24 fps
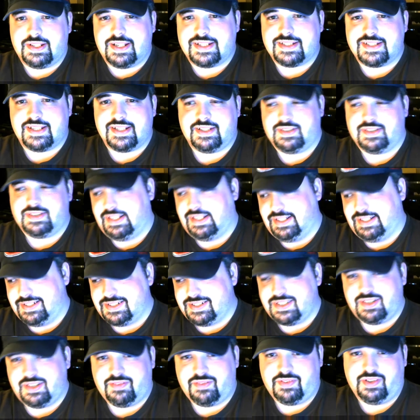say it, like, it's
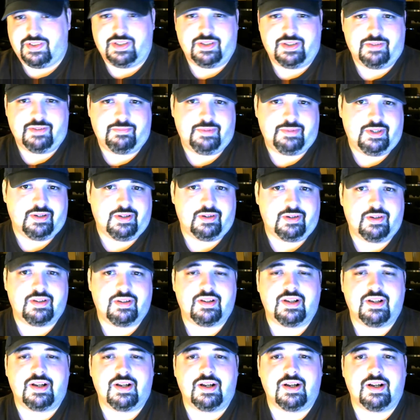not a very good beer,
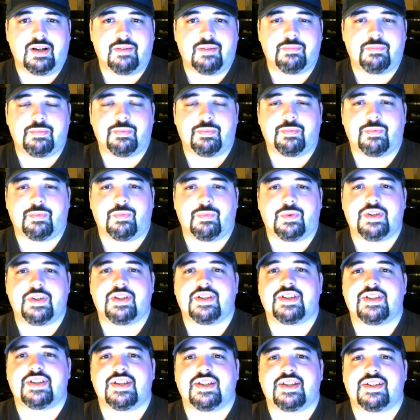when you
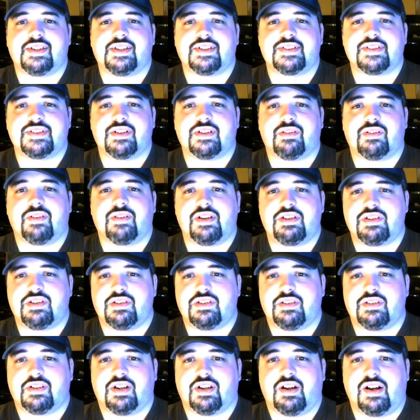take into consideration
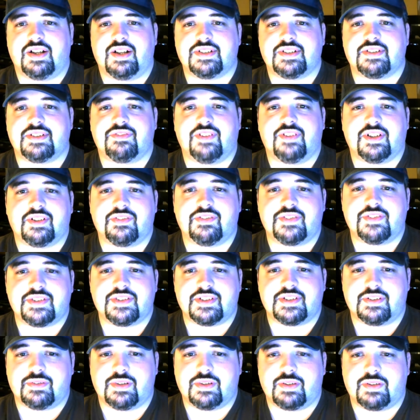the cost effectiveness
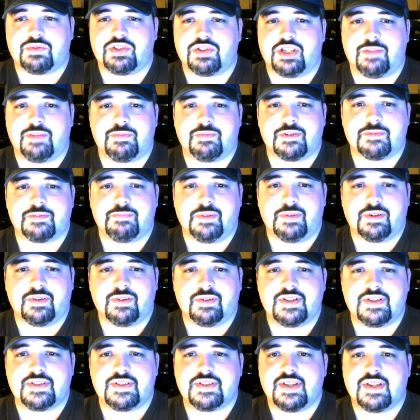and how cheap this beer
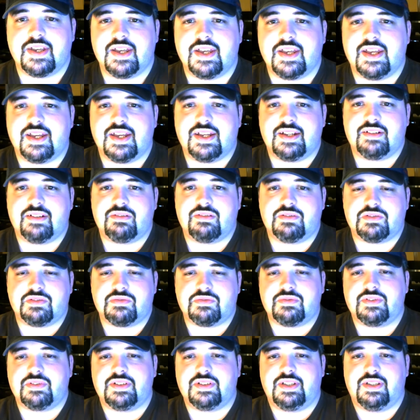is,
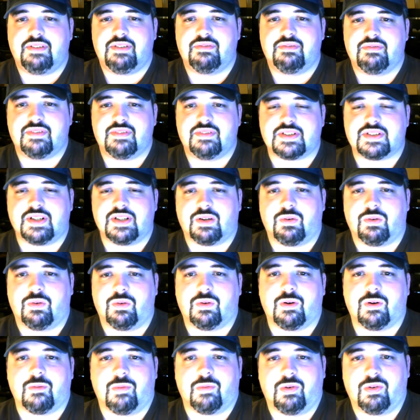it's not
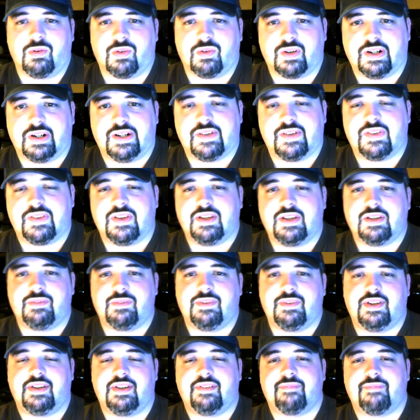horrible or anything. I
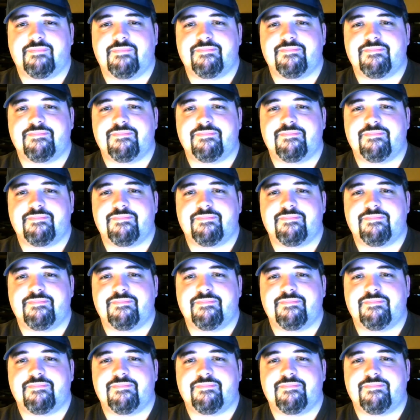mean,